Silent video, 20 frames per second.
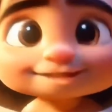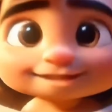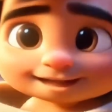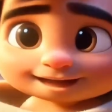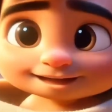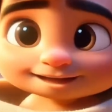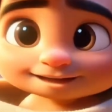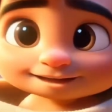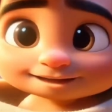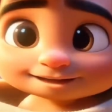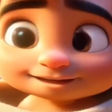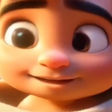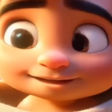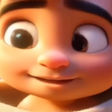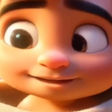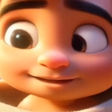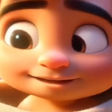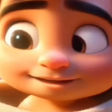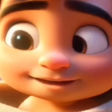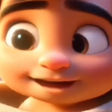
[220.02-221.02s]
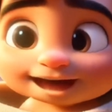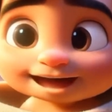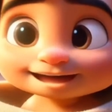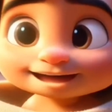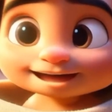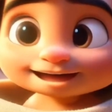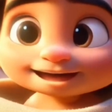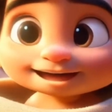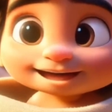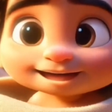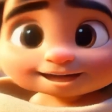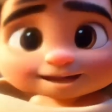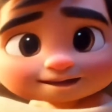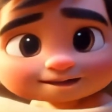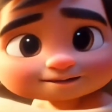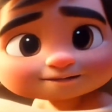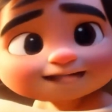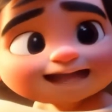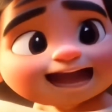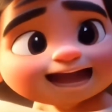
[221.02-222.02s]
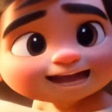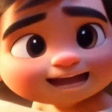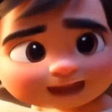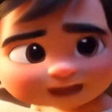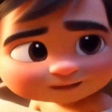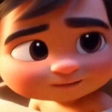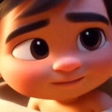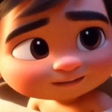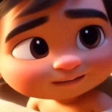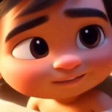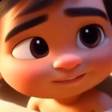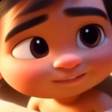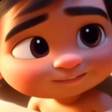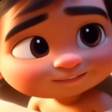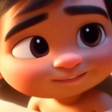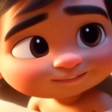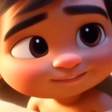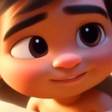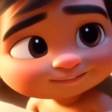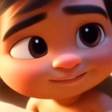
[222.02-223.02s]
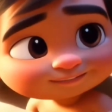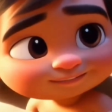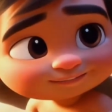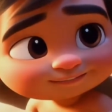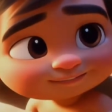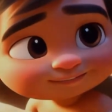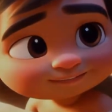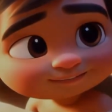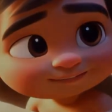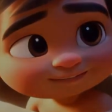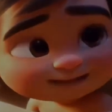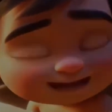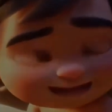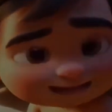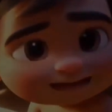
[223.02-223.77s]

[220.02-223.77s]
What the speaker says: to a son, and they named him Samson.